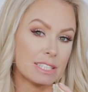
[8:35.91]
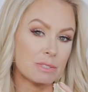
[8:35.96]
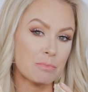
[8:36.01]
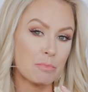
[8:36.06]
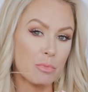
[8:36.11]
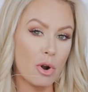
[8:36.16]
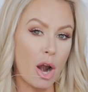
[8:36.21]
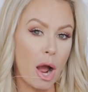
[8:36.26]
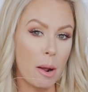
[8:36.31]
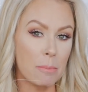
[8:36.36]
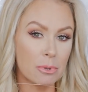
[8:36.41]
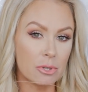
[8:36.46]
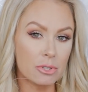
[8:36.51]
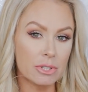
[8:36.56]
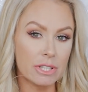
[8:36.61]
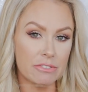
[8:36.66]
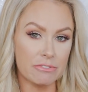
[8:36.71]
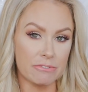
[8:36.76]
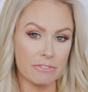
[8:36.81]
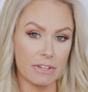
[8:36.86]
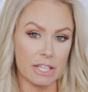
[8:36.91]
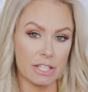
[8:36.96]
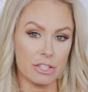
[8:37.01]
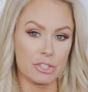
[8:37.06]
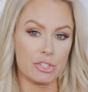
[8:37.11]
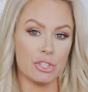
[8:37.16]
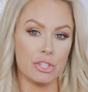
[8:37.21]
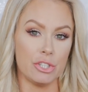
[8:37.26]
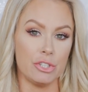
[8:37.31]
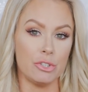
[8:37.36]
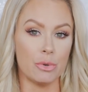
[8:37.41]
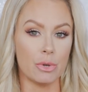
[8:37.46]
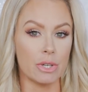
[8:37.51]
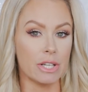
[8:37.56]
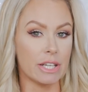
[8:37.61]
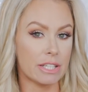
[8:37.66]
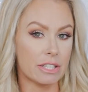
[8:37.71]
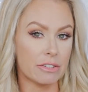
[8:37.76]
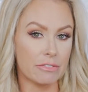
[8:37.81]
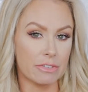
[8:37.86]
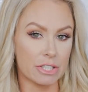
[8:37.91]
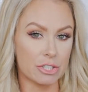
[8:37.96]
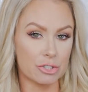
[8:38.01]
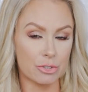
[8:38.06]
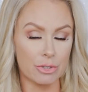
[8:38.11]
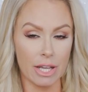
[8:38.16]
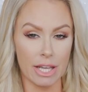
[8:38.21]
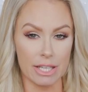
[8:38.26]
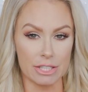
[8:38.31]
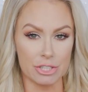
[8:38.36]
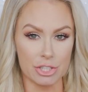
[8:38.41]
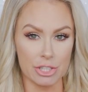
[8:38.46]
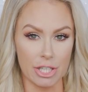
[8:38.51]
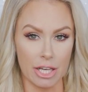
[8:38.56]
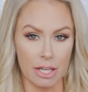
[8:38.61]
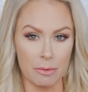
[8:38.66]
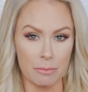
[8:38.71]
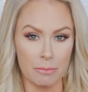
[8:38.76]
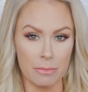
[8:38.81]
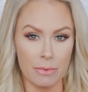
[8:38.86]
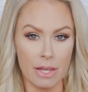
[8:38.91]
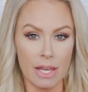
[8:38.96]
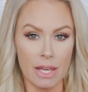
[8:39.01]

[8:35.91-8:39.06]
is properly fitted to your individual head shape